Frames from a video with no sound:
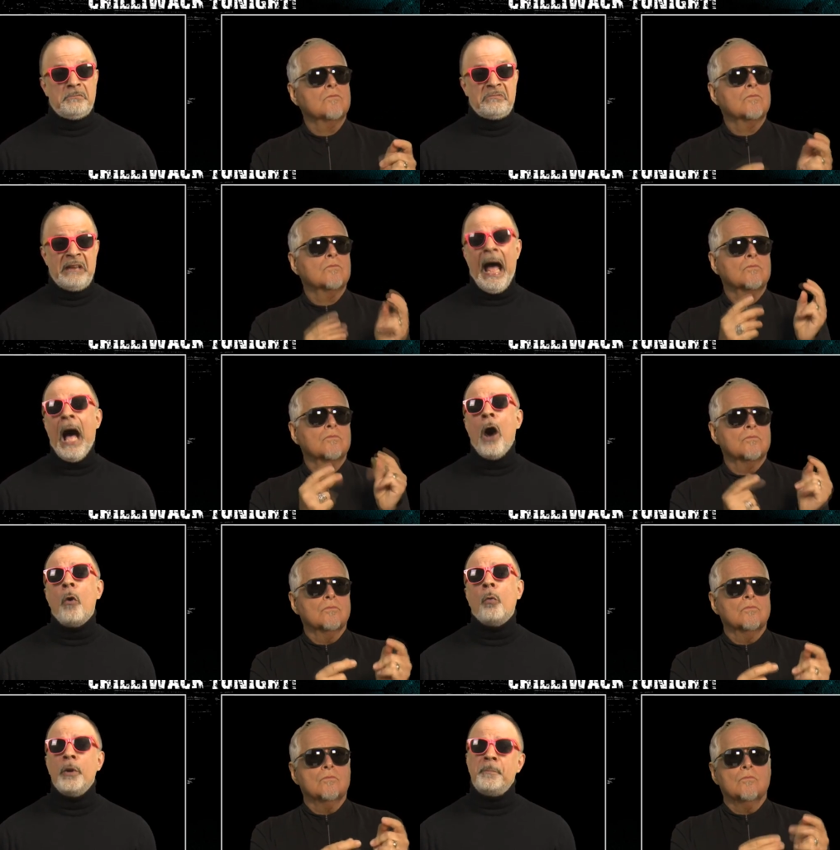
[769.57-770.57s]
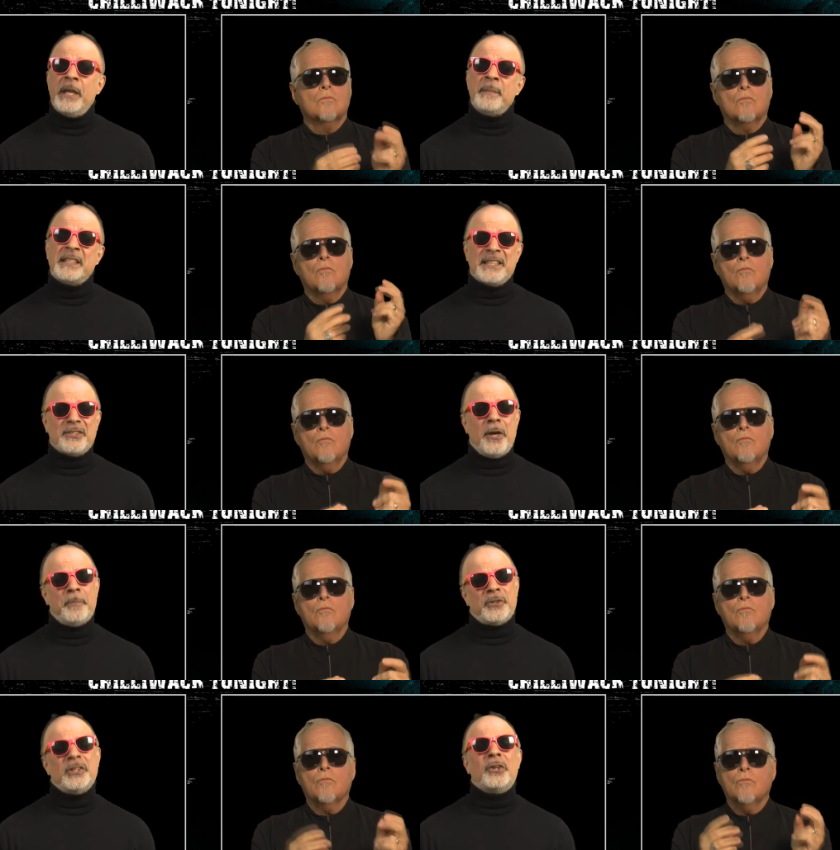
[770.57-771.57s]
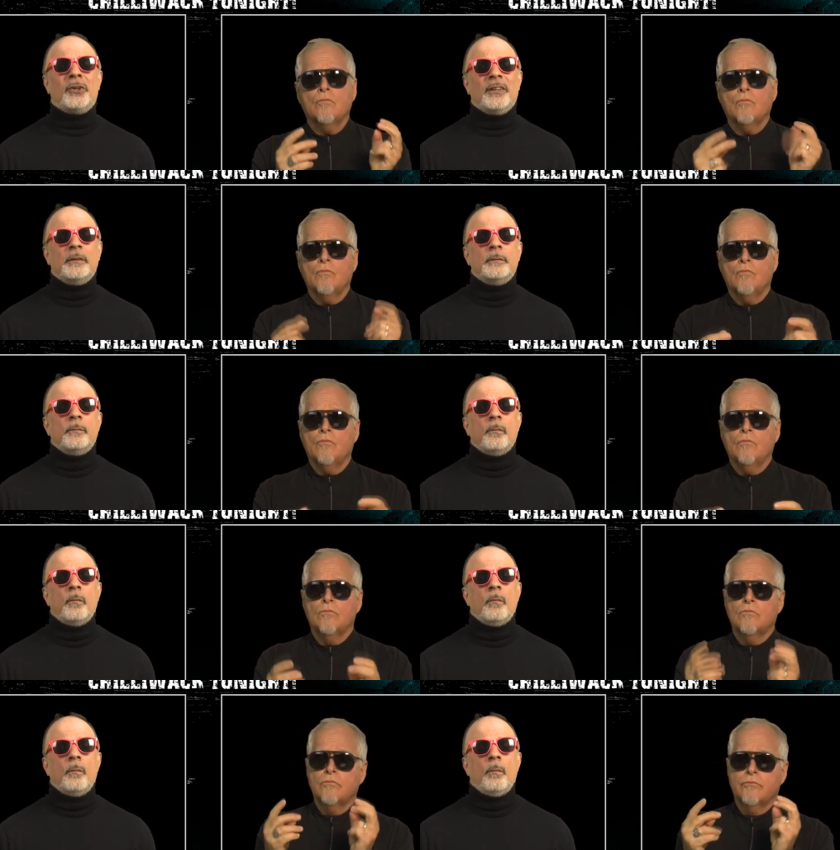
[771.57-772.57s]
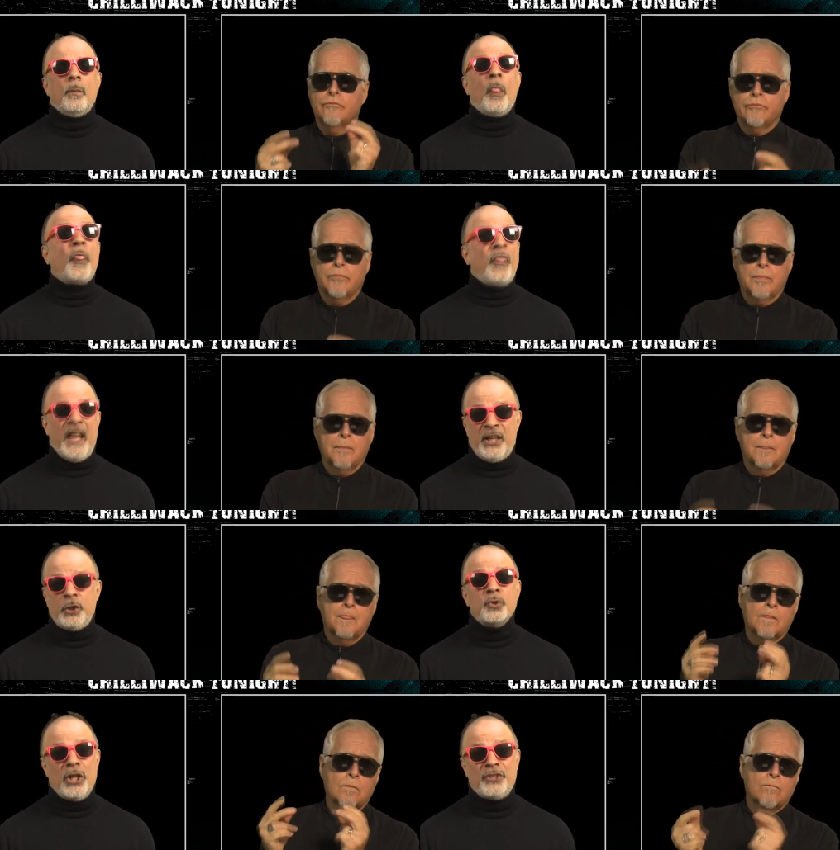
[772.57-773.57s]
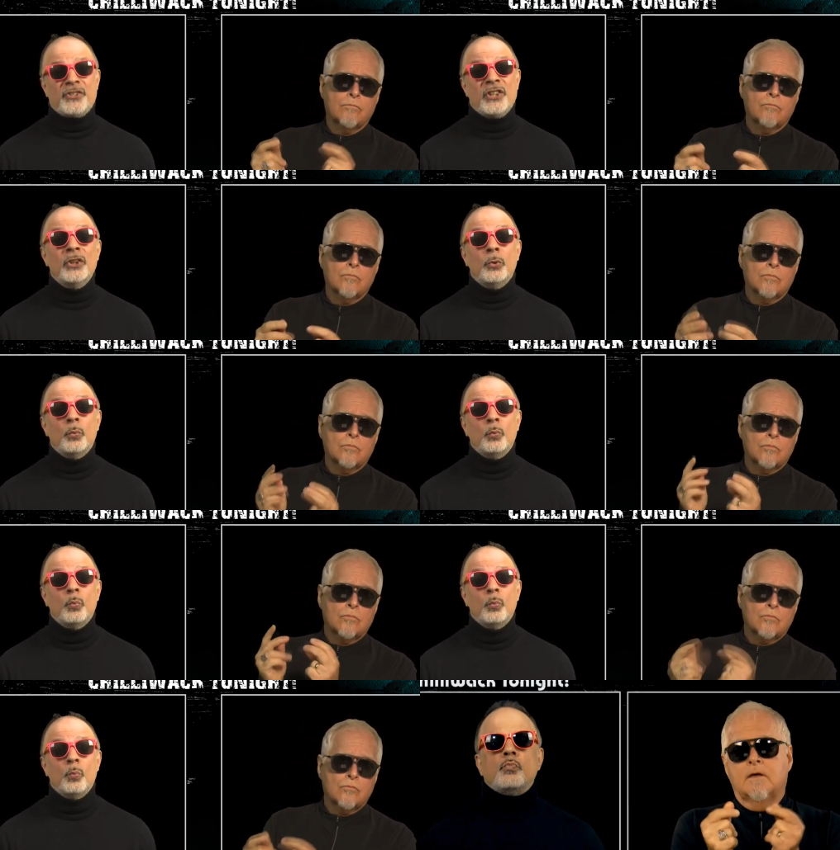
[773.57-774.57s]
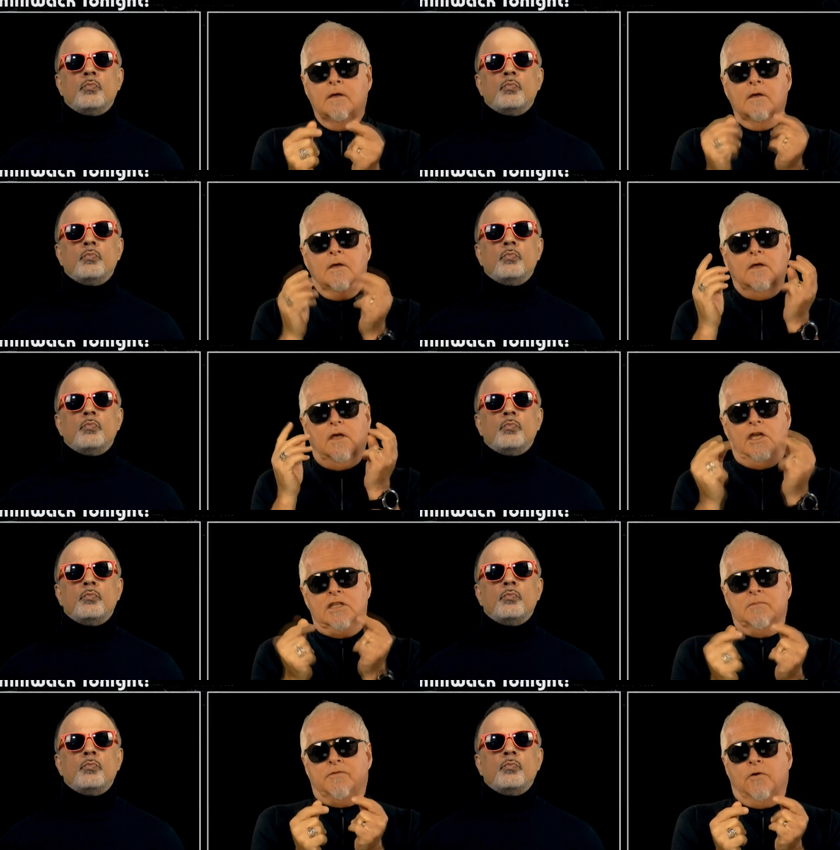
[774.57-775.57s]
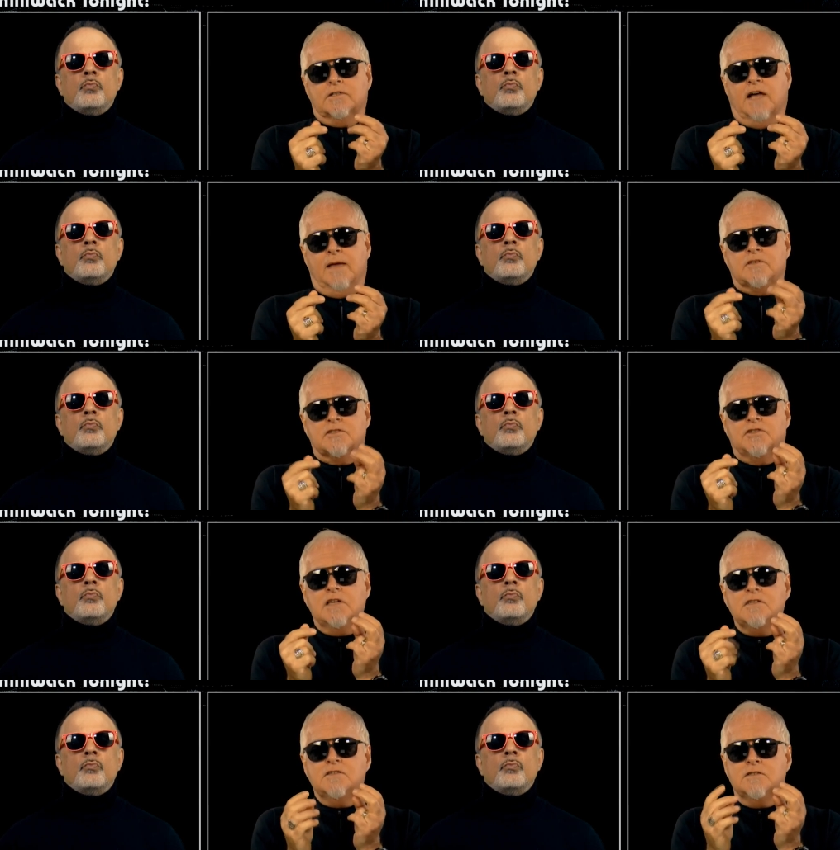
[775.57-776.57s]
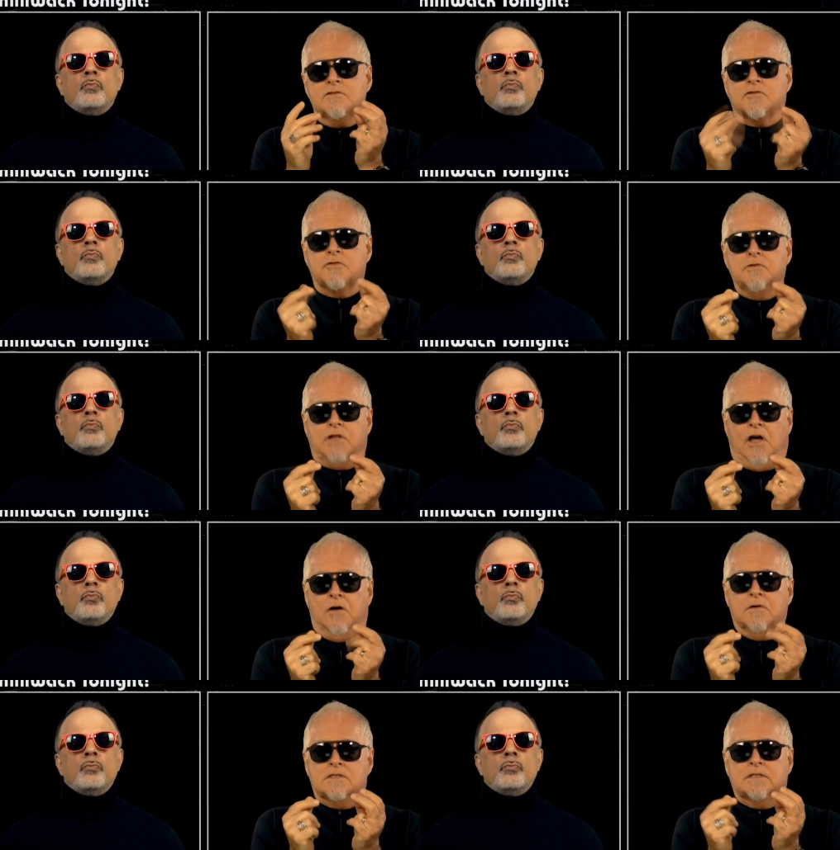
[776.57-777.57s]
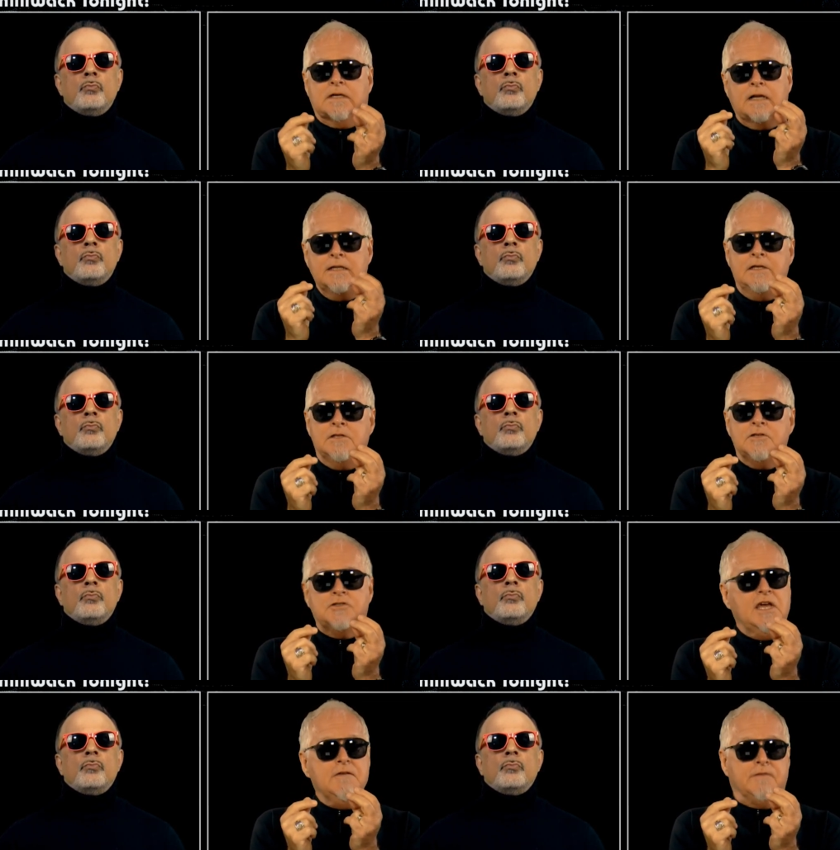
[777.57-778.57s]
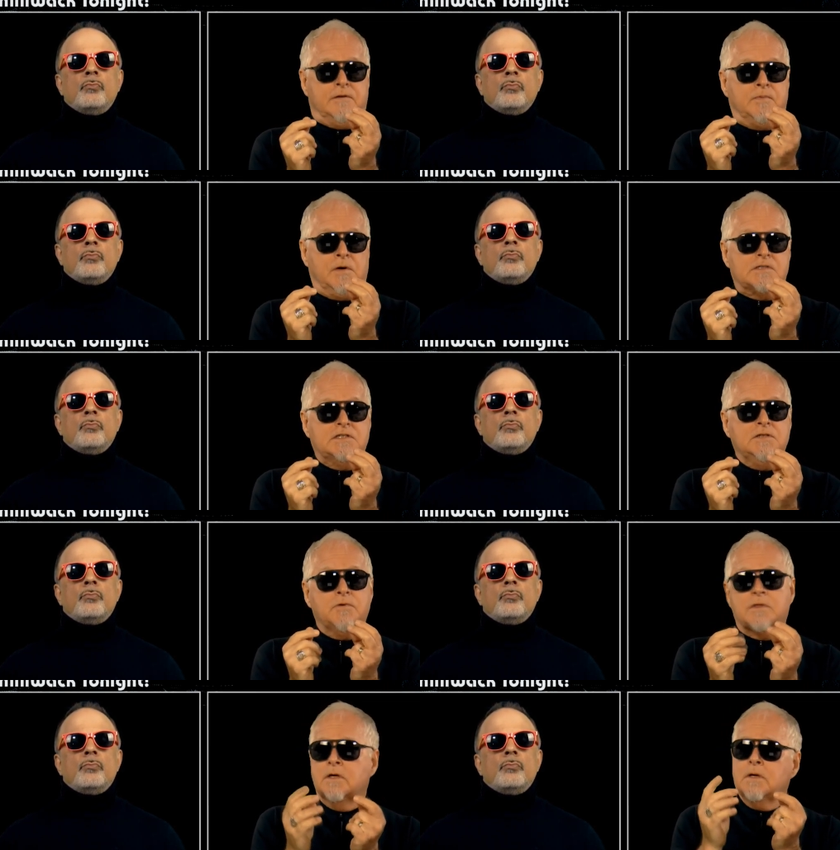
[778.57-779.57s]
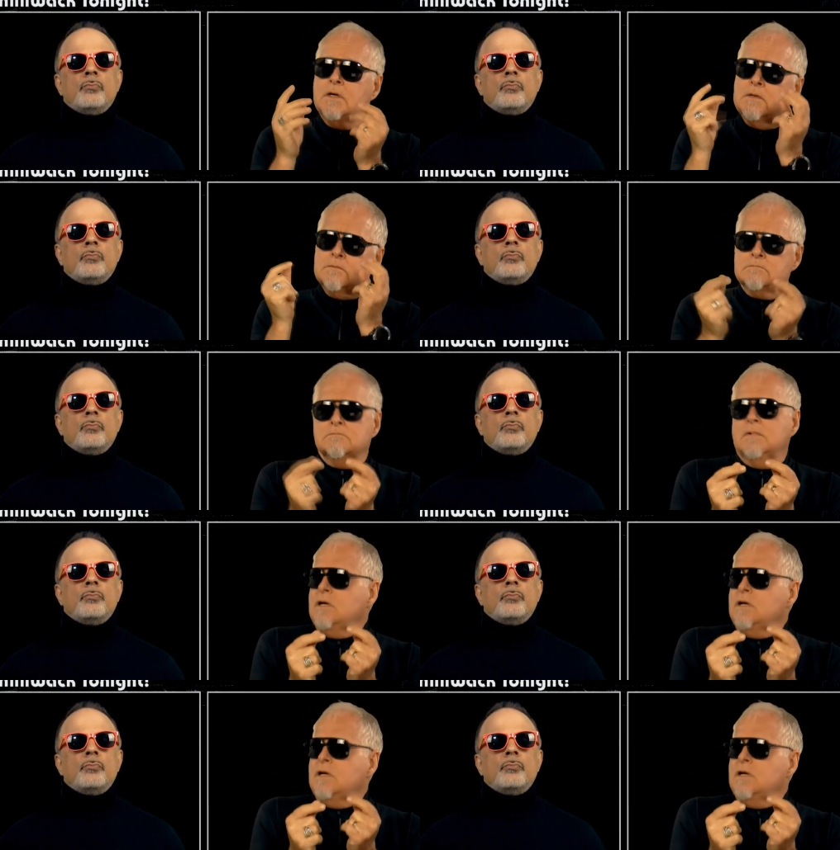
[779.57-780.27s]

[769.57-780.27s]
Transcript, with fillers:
Speaker 1: Now, repayment is optional. Thank you, Justin.
Speaker 2: In the before times, Justin Trudeau was a clean-shaven person with a